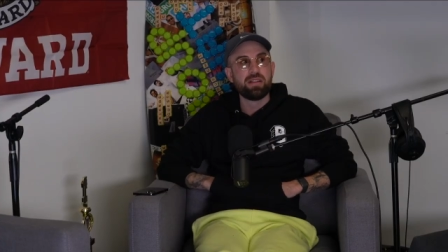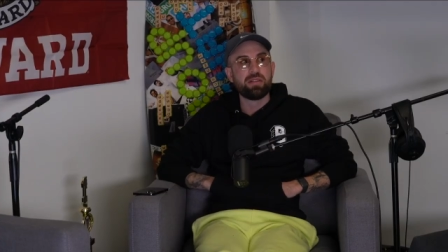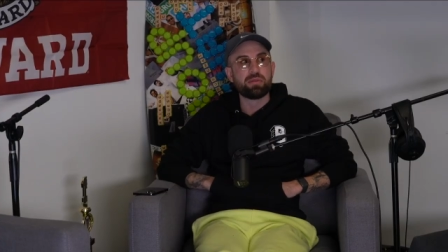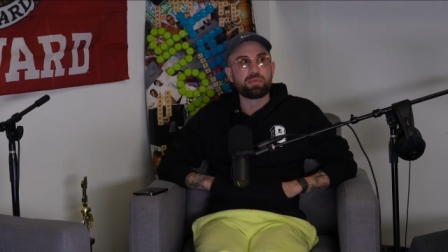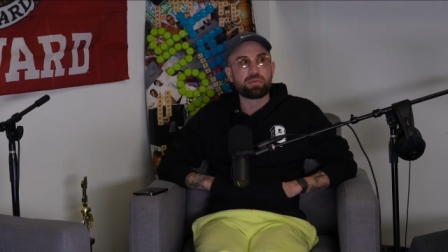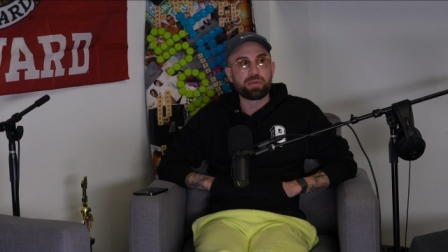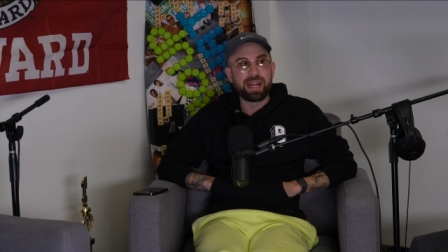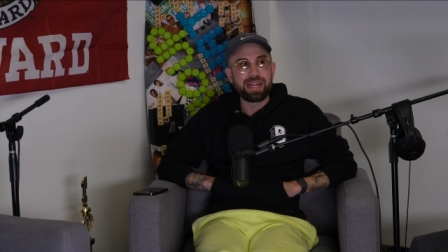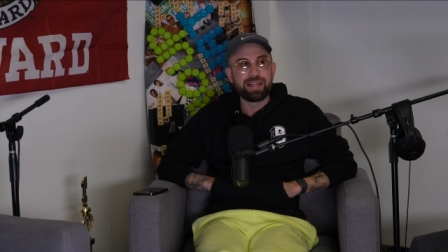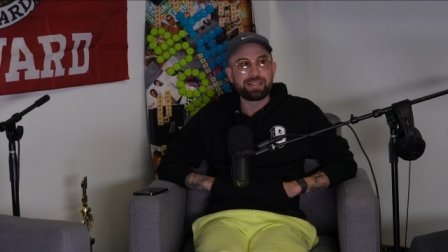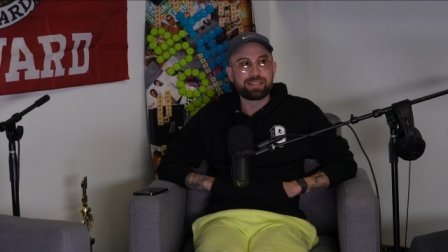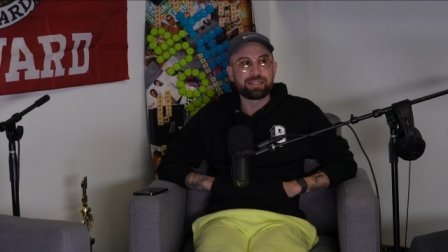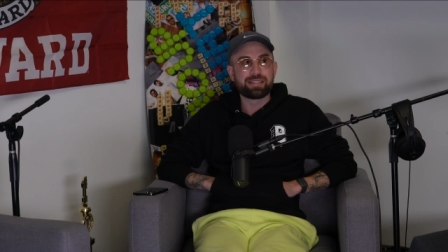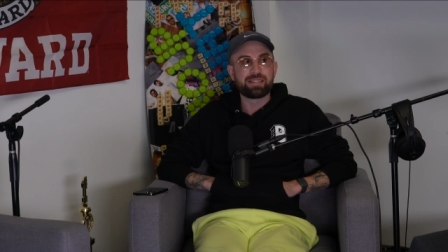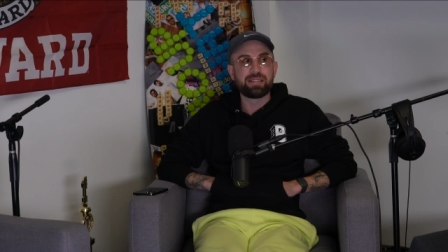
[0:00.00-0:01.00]
the
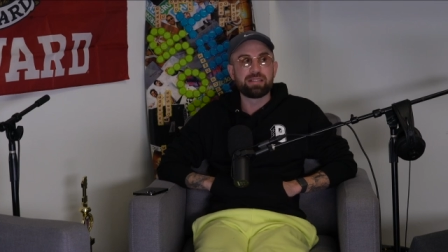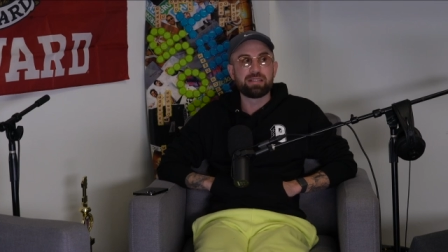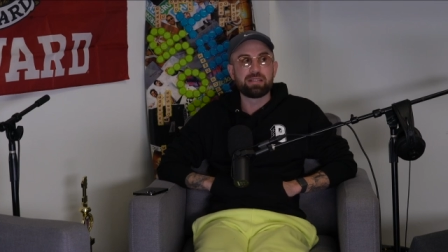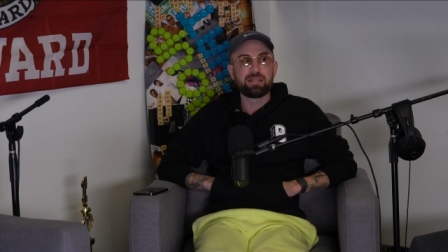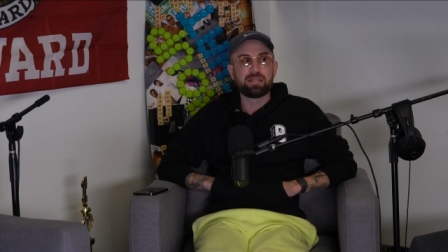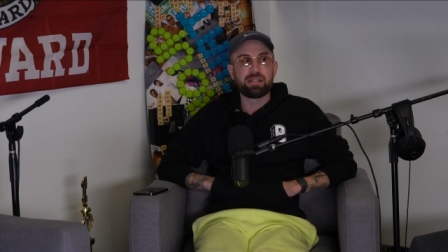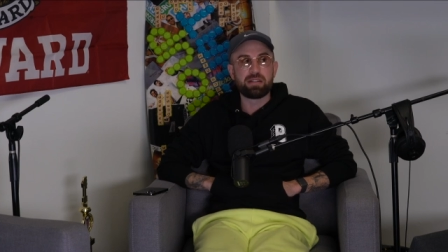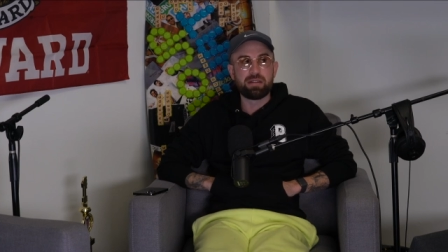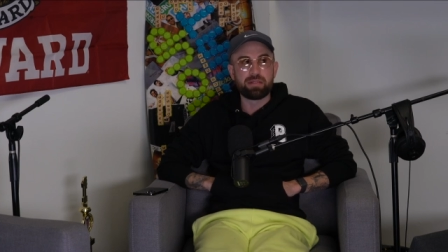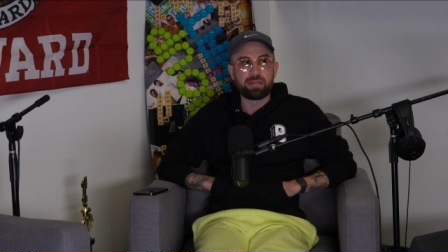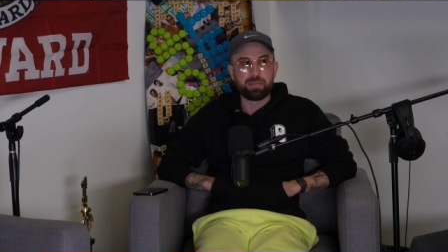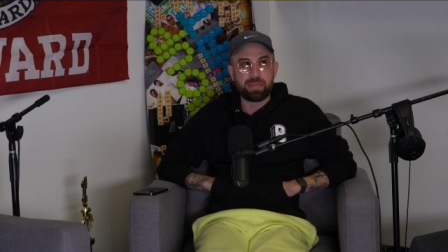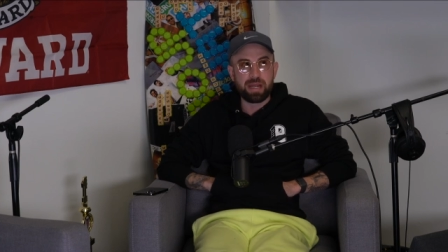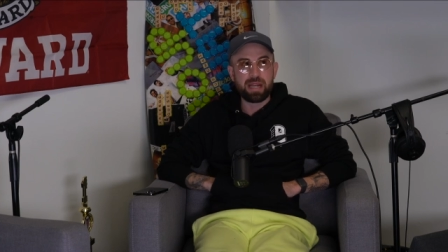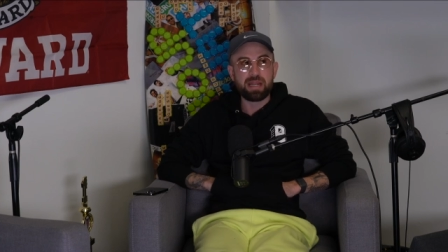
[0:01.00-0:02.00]
rates that you have
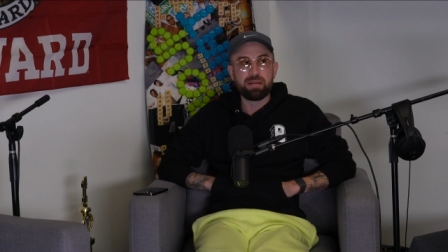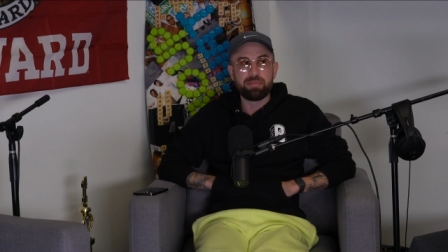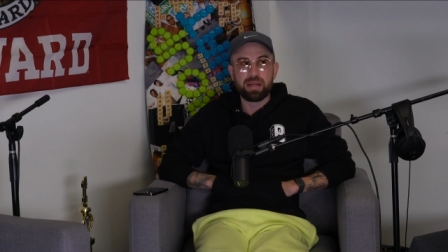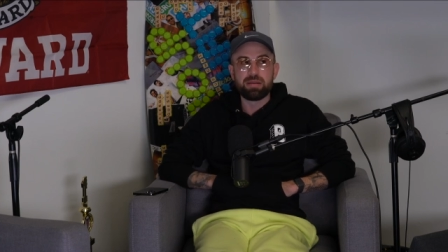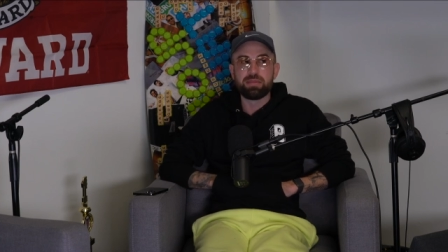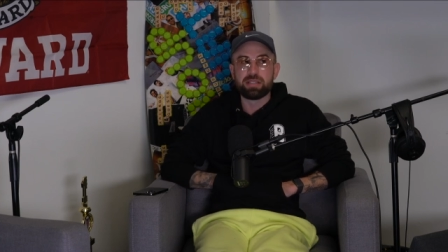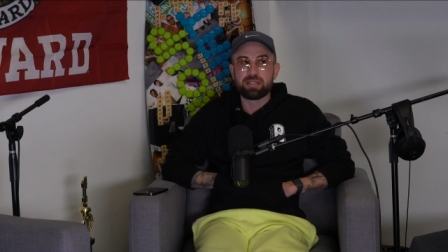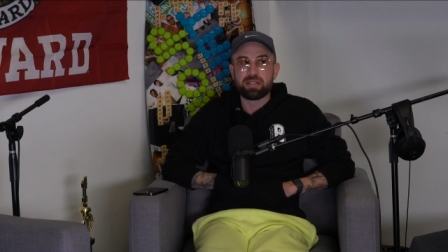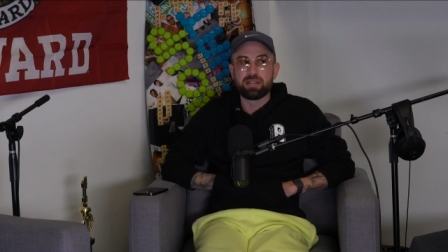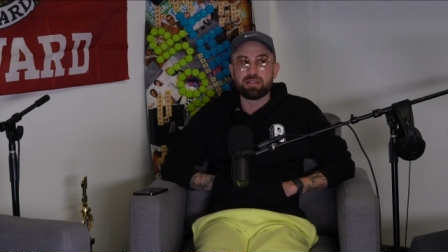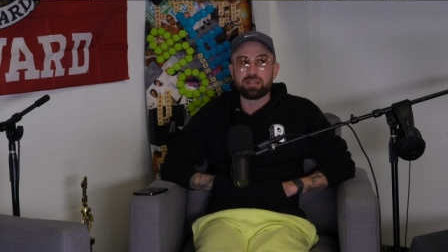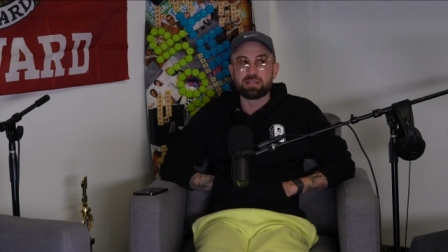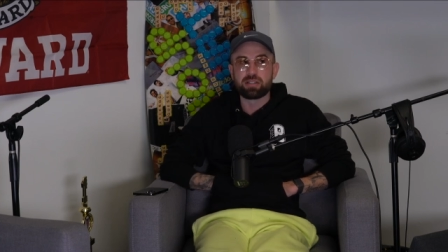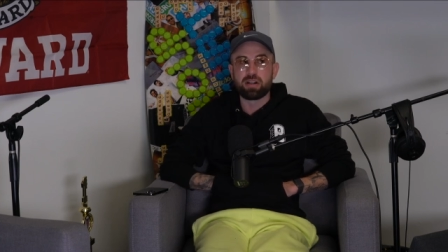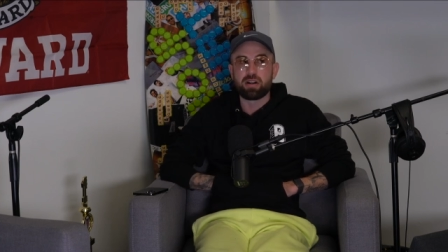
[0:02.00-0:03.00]
to pay
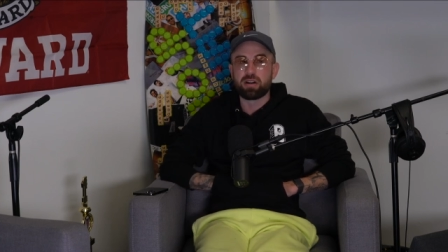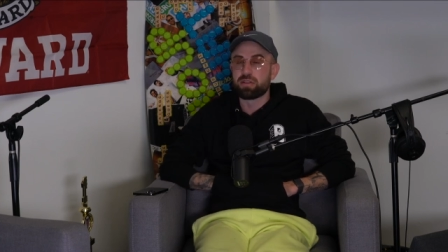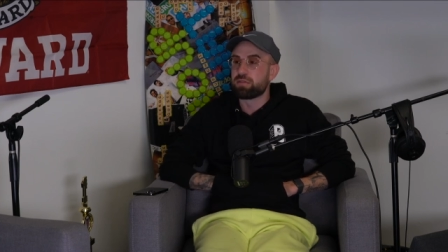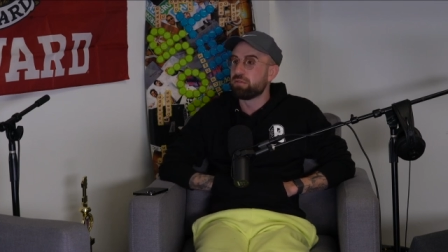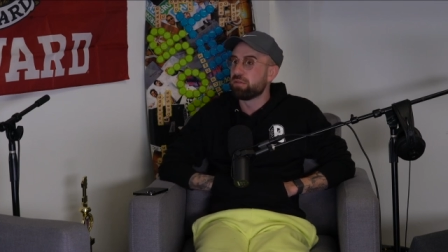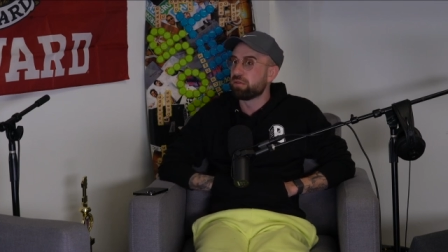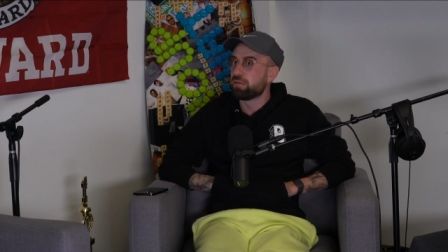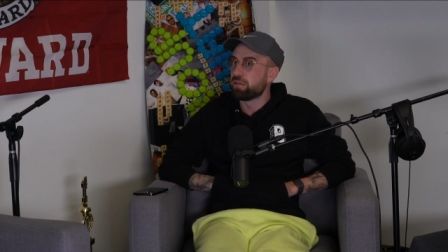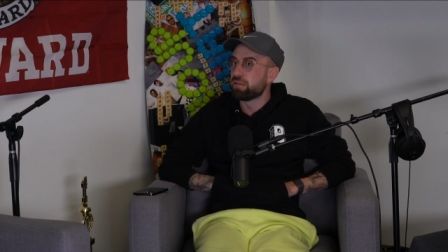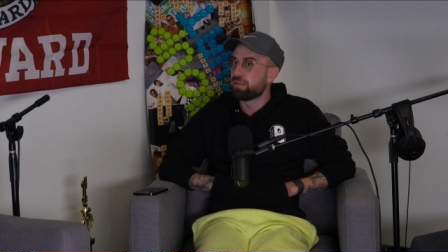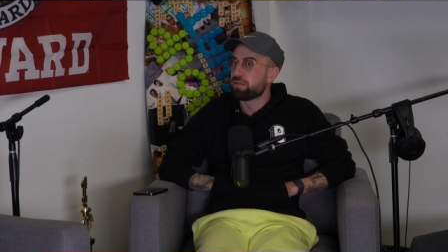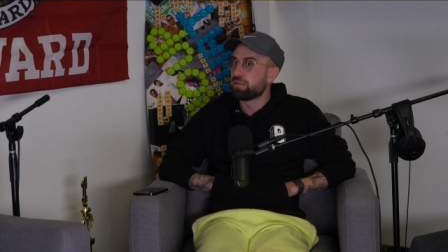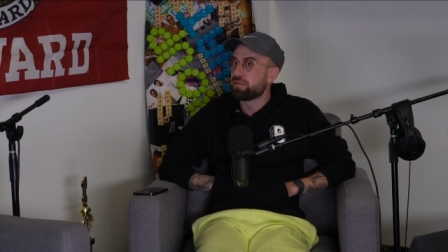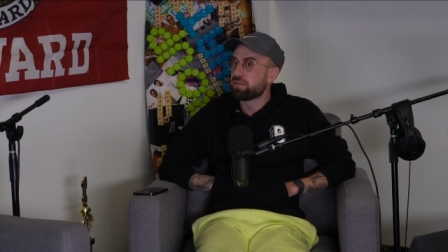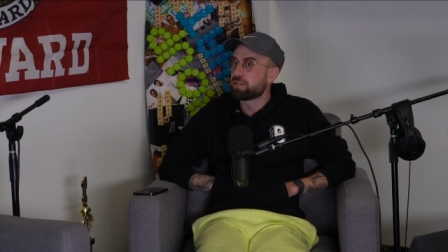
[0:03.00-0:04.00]
babysitters are through the
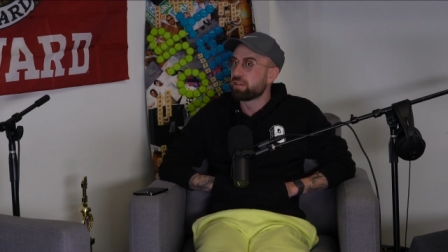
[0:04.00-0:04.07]
roof.